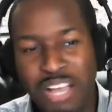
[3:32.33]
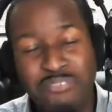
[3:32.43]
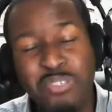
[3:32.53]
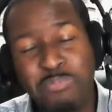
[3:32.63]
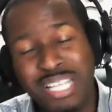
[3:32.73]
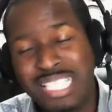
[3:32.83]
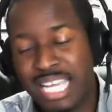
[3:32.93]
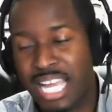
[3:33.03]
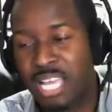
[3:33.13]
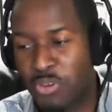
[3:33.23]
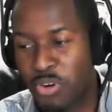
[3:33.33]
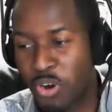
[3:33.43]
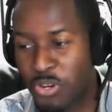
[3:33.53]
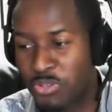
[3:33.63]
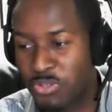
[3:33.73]
I haven't spent time on
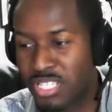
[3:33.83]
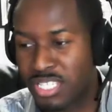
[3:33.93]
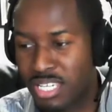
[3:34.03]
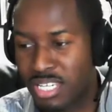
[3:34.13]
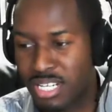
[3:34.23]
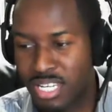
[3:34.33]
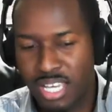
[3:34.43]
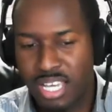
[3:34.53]
audio this year,